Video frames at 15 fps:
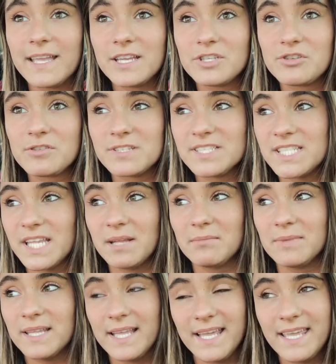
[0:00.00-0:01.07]
I guess you could say
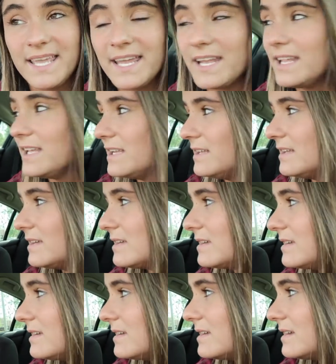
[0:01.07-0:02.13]
I'm lightheaded.
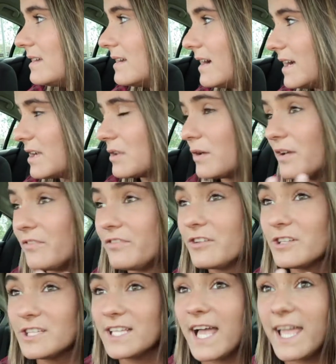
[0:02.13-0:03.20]
I don't know, I
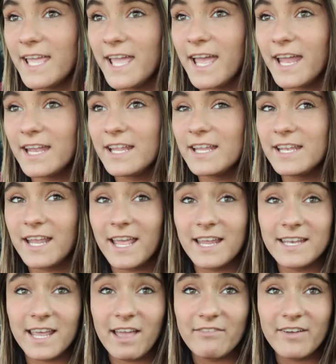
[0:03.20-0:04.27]
feel lightheaded
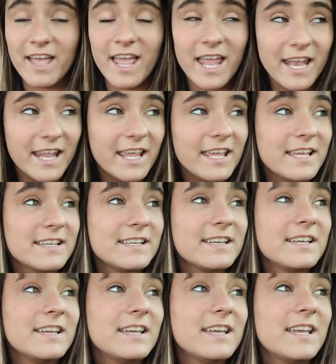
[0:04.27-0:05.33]
and I have a headache
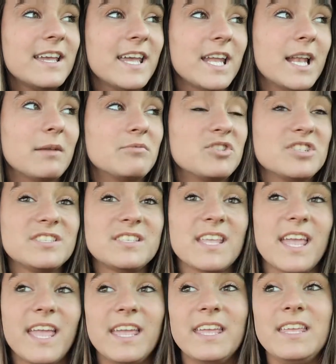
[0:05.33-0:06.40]
and I'm just
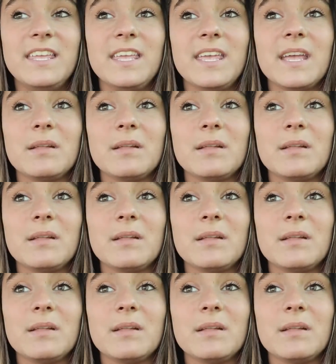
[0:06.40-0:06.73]
achy.